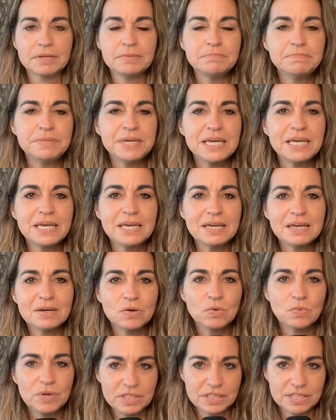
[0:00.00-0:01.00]
Be
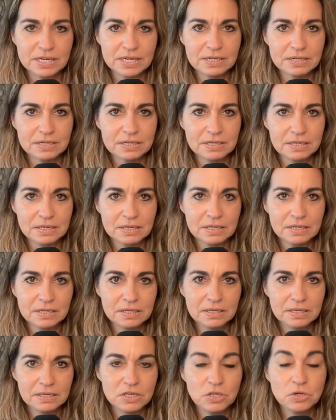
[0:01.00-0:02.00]
with it.
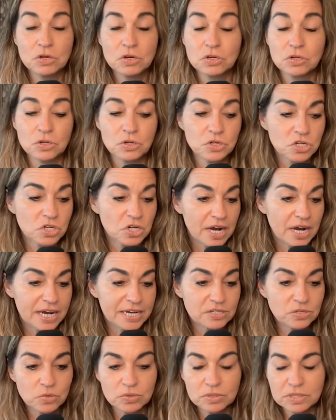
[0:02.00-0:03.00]
You can close your
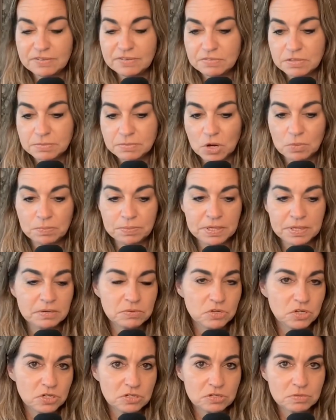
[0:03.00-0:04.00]
eyes or leave them open
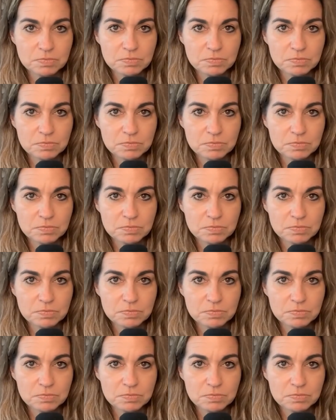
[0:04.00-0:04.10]
and just